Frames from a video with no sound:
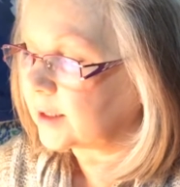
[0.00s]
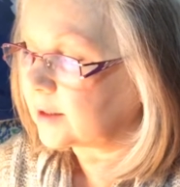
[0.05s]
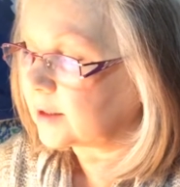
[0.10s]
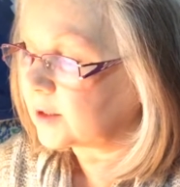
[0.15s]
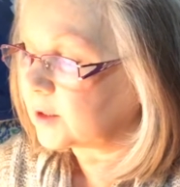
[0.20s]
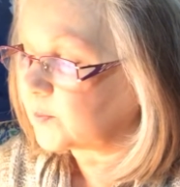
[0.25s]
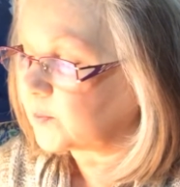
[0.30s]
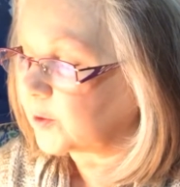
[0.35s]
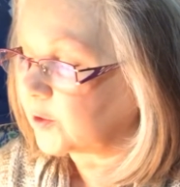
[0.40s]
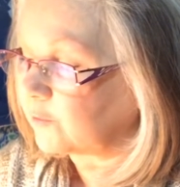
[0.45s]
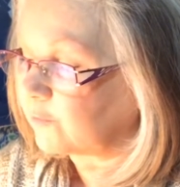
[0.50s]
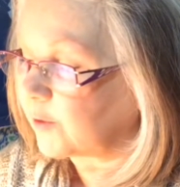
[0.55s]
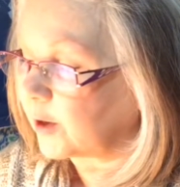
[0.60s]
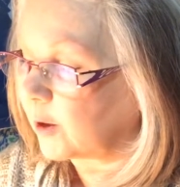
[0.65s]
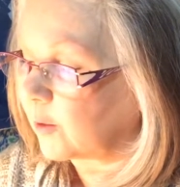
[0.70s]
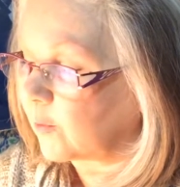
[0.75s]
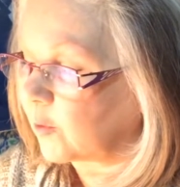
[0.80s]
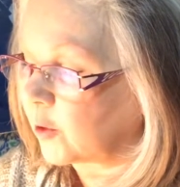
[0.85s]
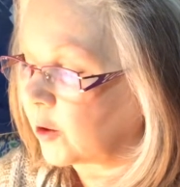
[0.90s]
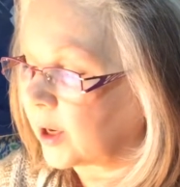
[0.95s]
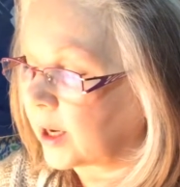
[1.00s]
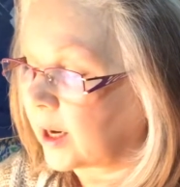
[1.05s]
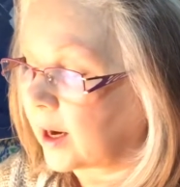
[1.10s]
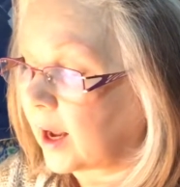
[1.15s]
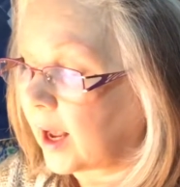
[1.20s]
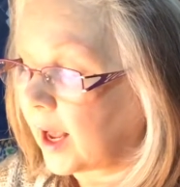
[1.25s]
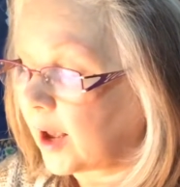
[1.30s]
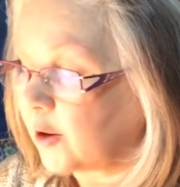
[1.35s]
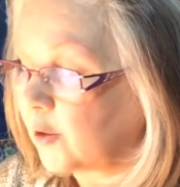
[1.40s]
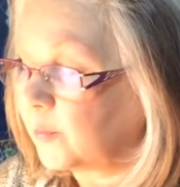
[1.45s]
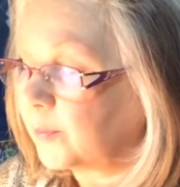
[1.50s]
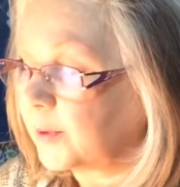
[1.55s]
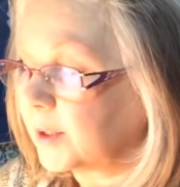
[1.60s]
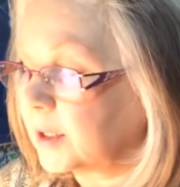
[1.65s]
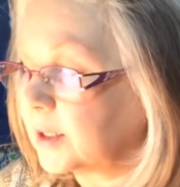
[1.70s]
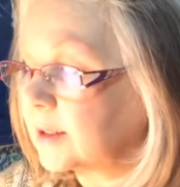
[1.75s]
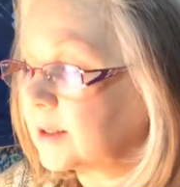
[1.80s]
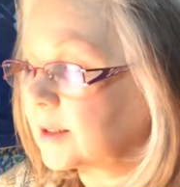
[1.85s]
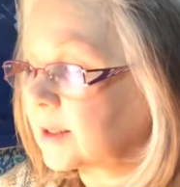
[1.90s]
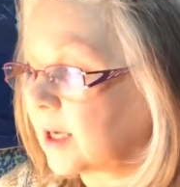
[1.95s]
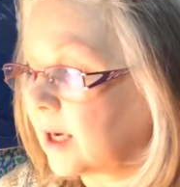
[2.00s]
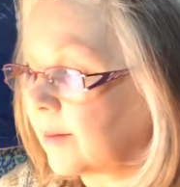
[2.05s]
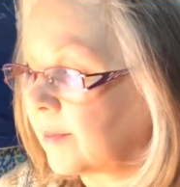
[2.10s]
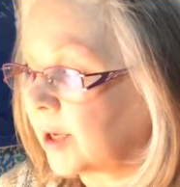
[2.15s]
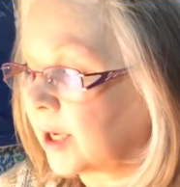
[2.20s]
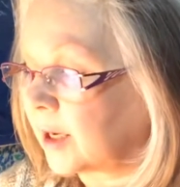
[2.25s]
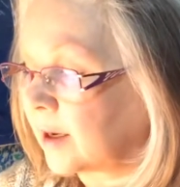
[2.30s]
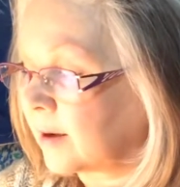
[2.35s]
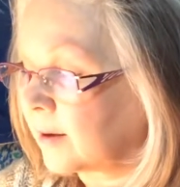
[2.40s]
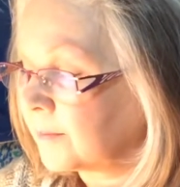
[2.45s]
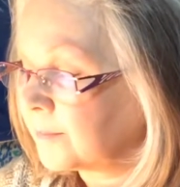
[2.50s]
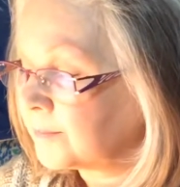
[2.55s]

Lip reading: this be fair warning. Help is coming.